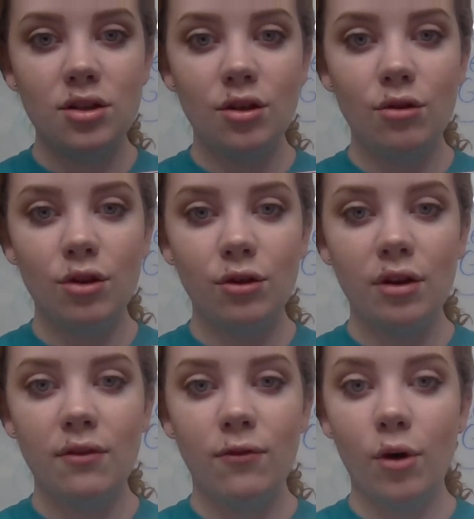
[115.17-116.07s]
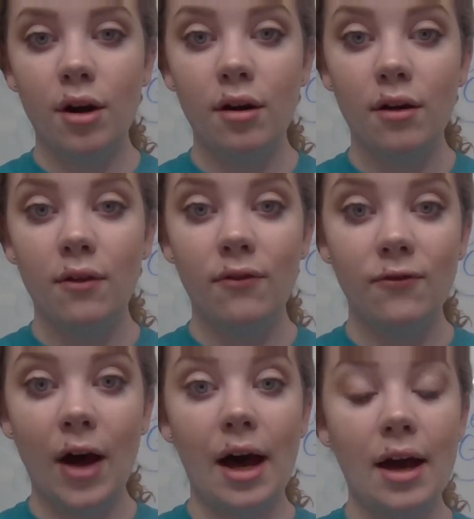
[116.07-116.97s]
2, 3, 4,
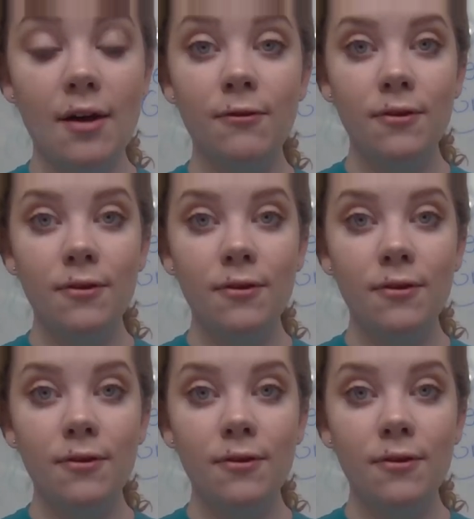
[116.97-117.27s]
5,